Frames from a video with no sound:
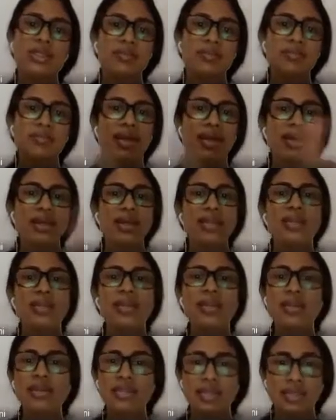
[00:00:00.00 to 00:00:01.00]
bank in the
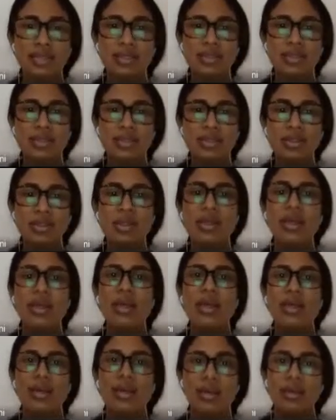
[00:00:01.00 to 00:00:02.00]
region.
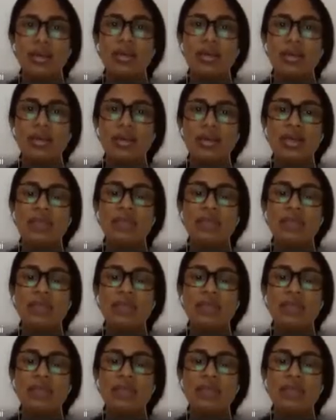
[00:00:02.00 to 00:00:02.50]
right?